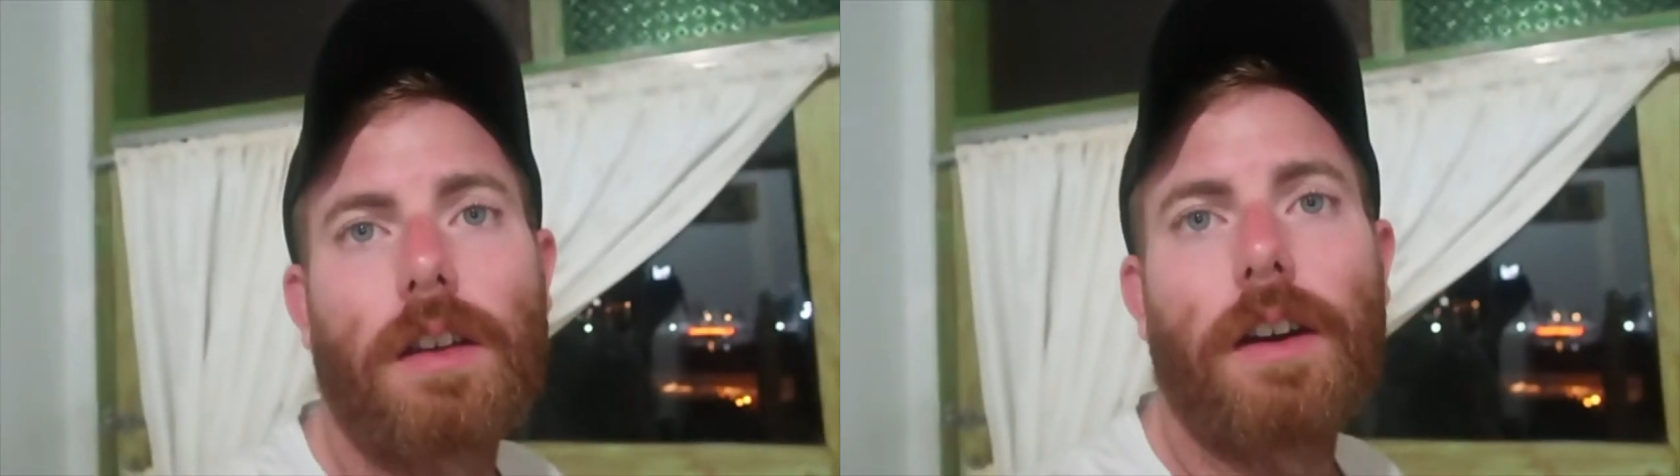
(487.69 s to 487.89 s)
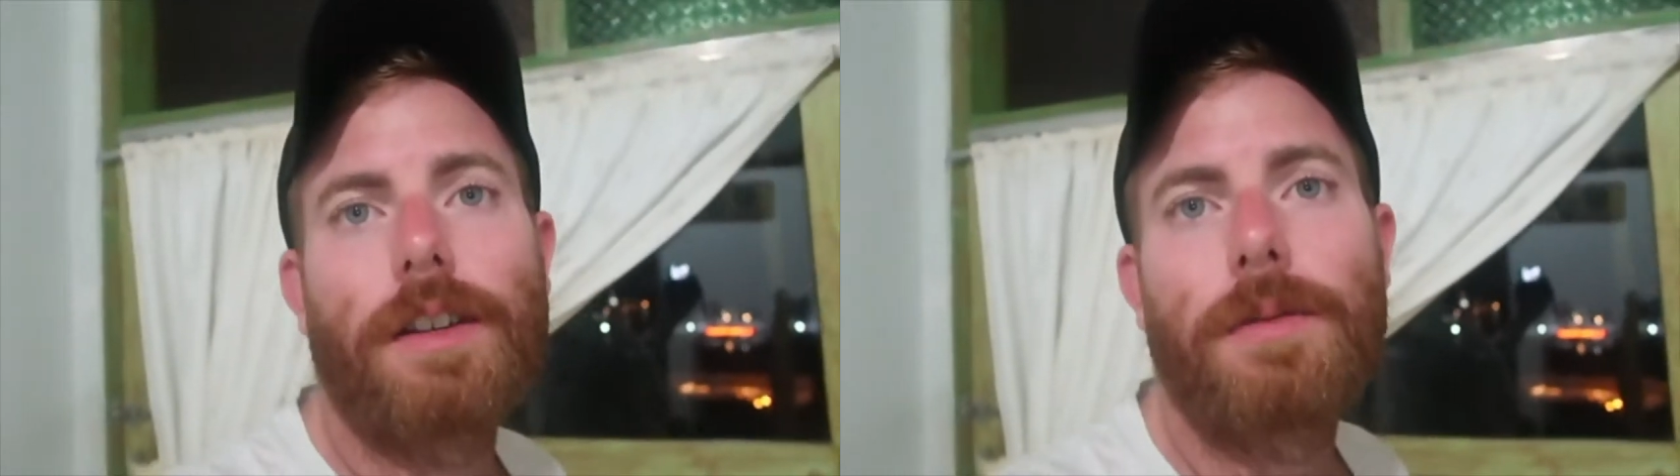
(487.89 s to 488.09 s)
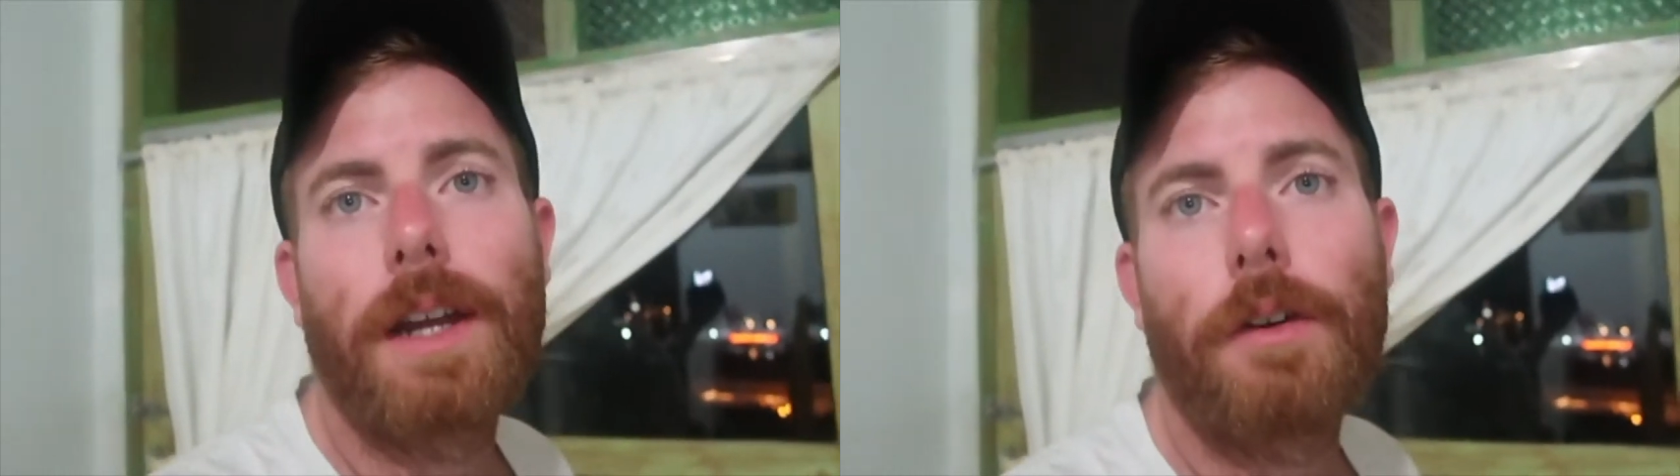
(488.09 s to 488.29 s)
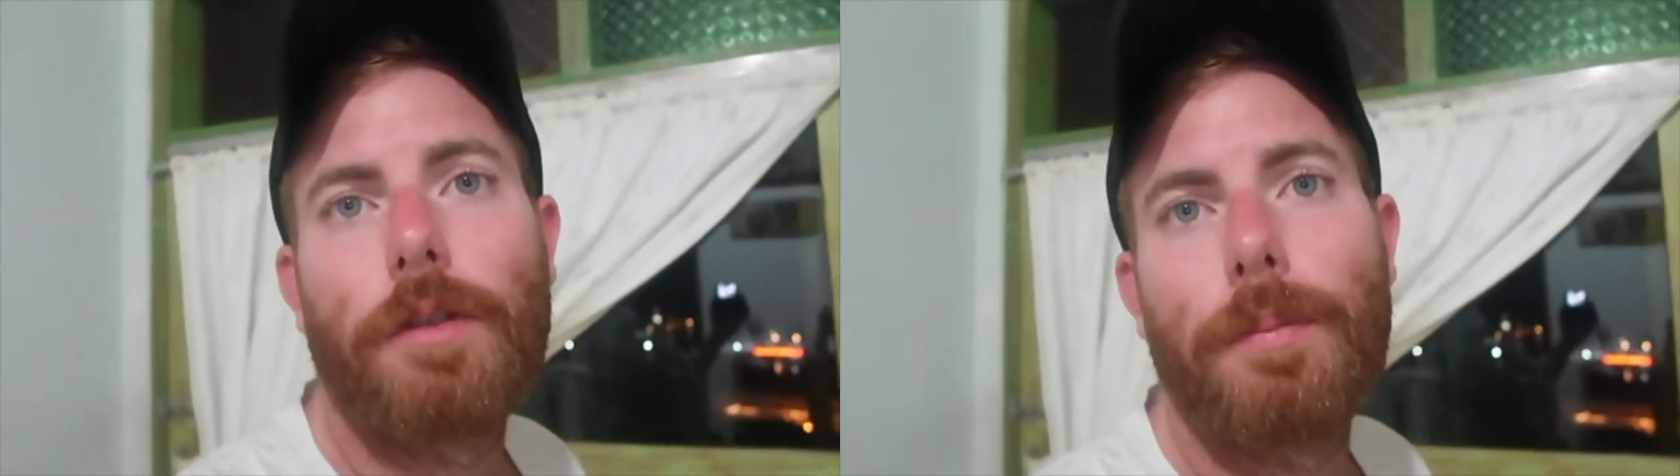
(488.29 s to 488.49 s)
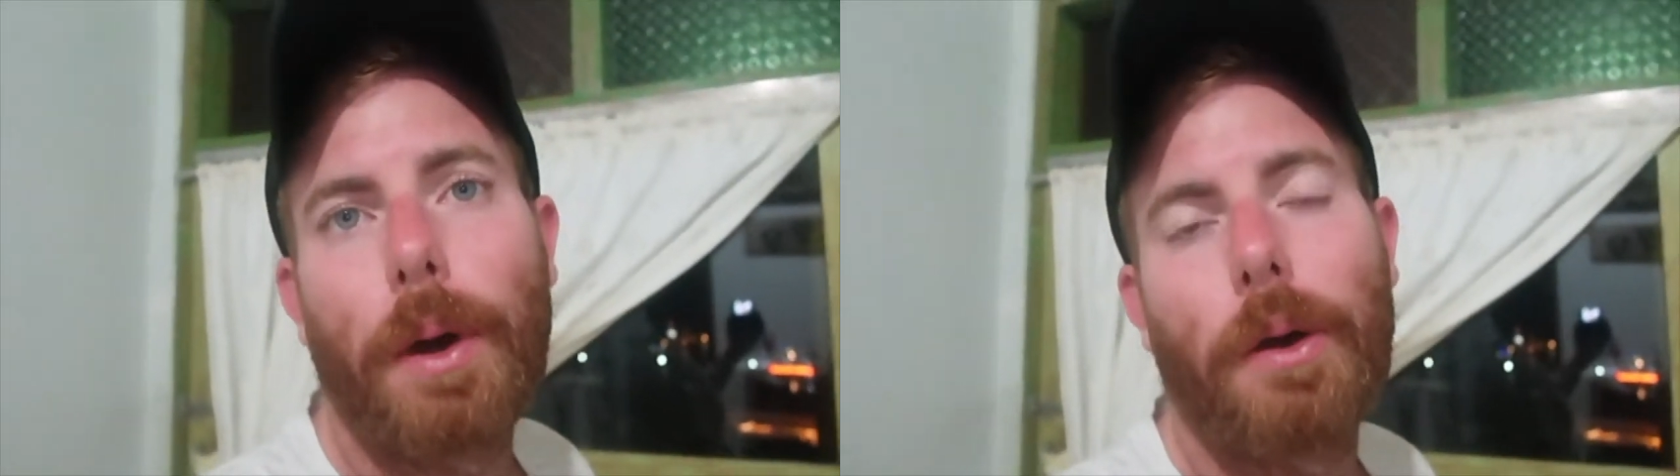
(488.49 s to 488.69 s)
Guys, we're now
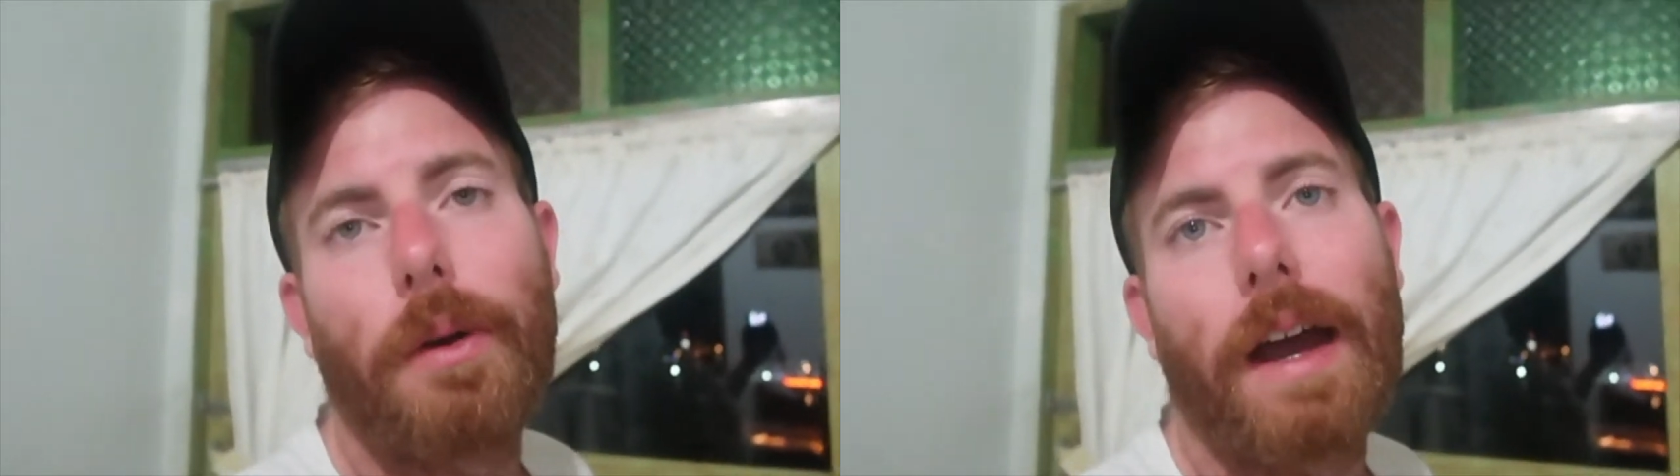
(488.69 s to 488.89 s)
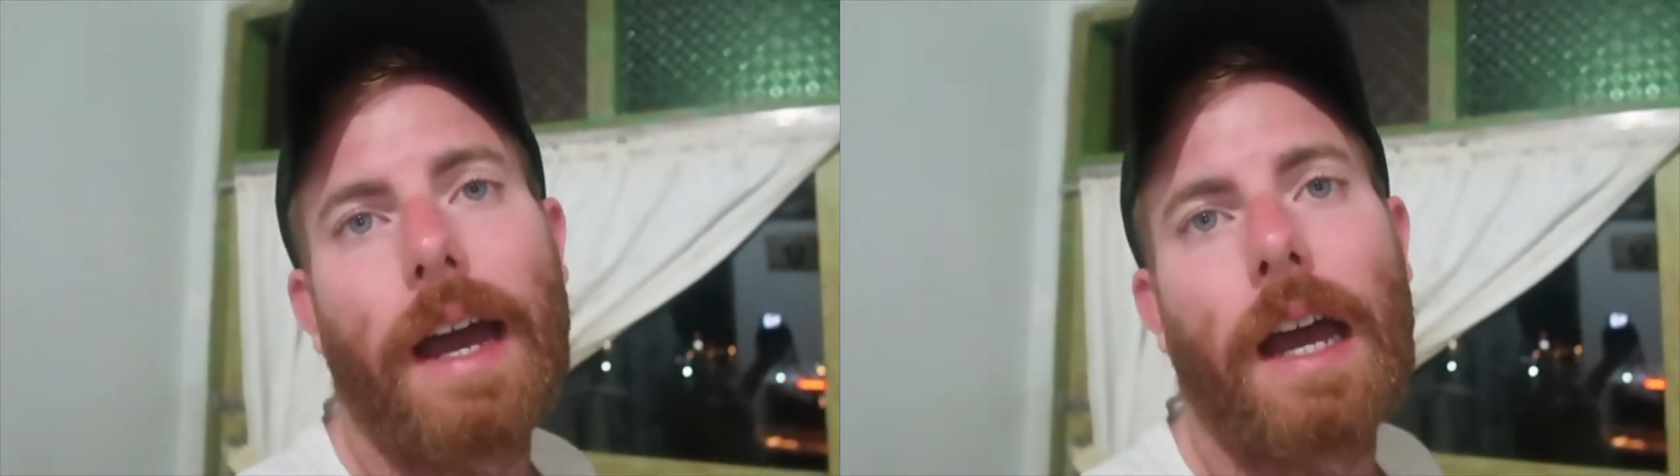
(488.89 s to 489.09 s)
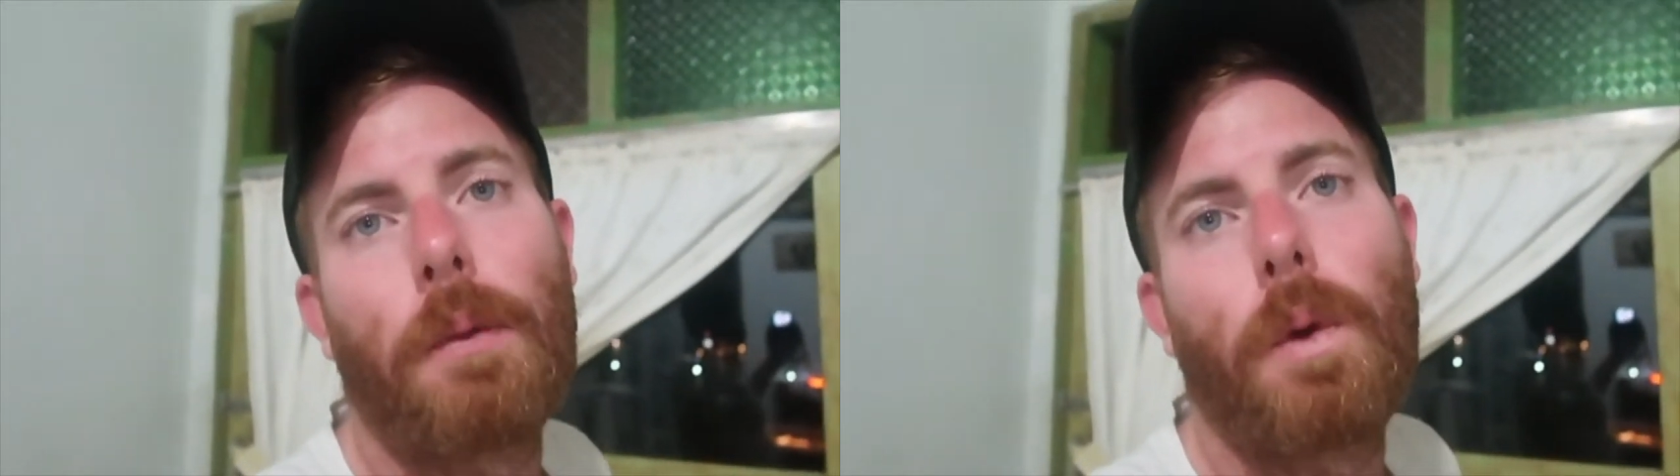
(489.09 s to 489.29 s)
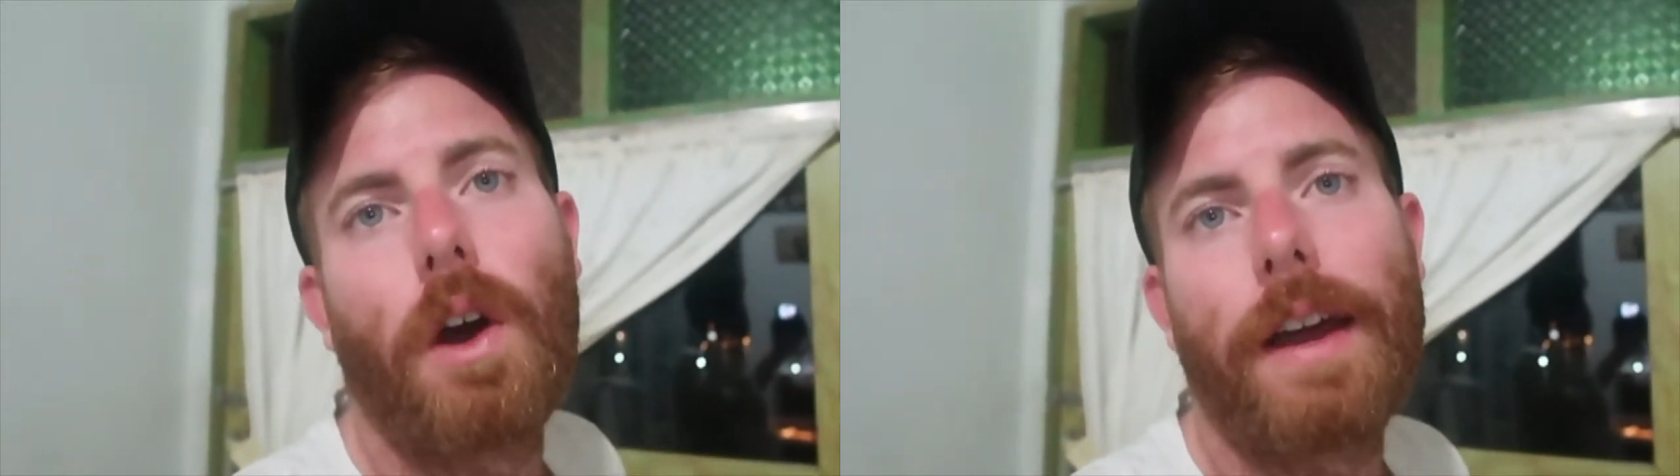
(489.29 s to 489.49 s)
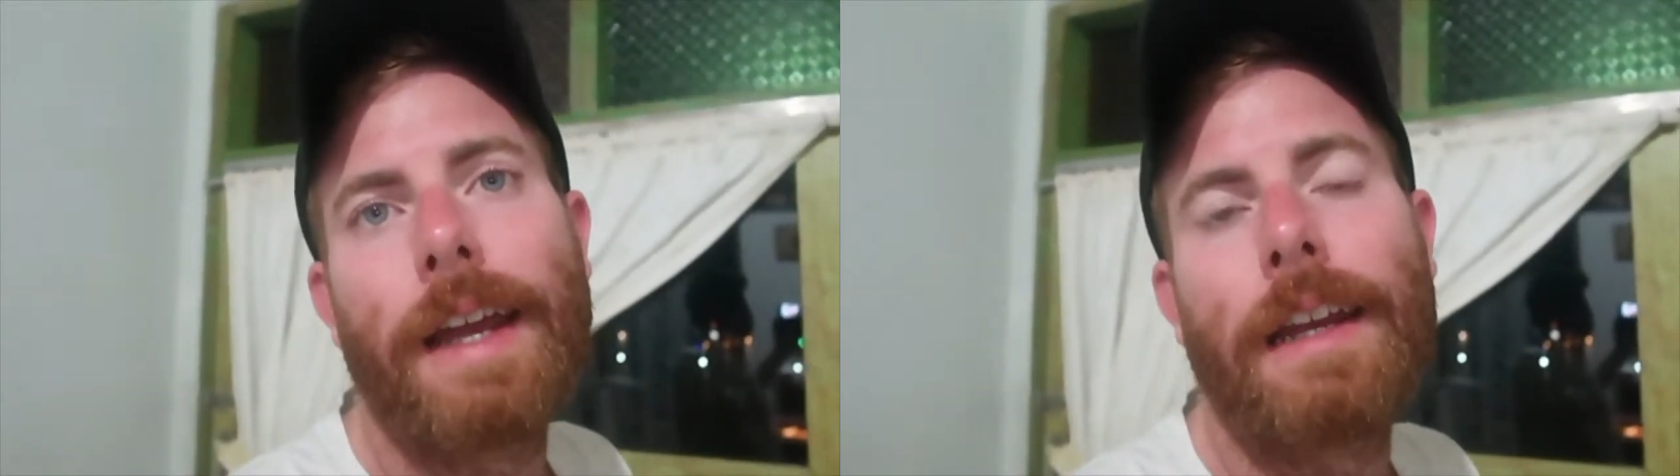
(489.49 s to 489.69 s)
off the boat and we
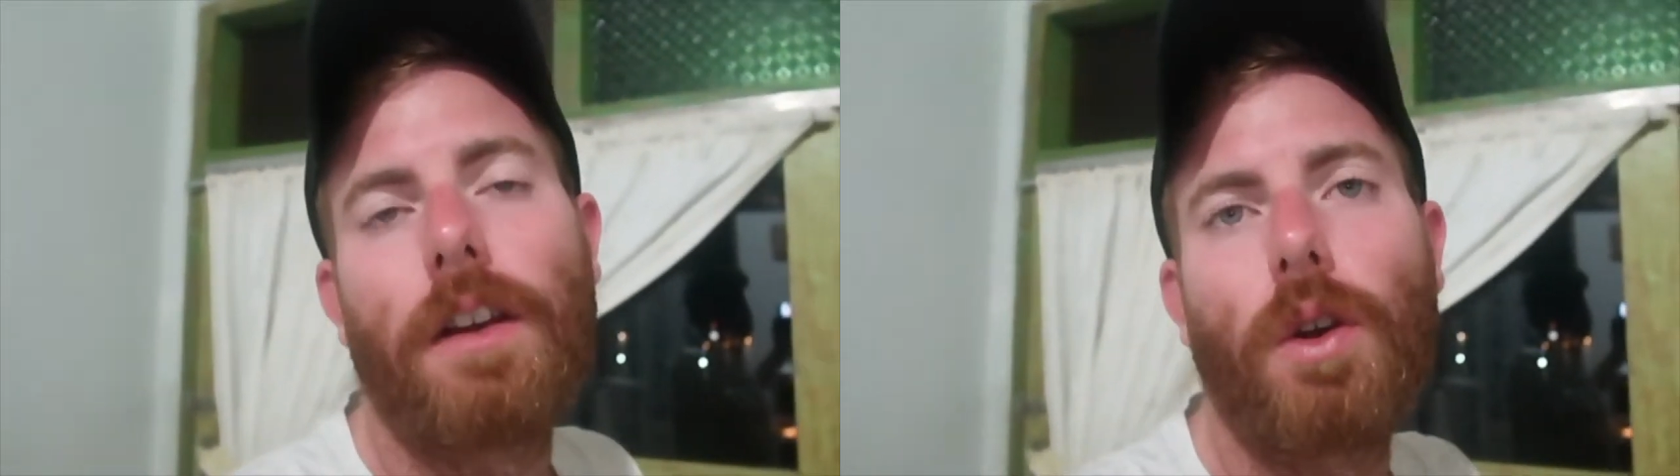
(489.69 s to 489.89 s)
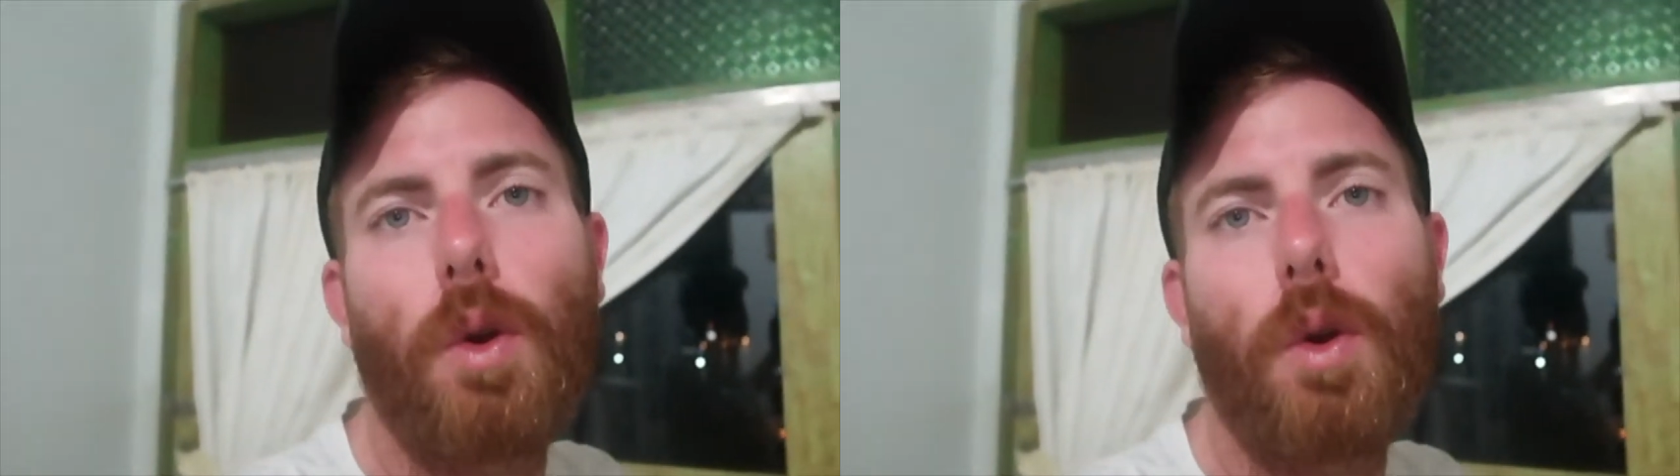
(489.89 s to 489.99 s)
are in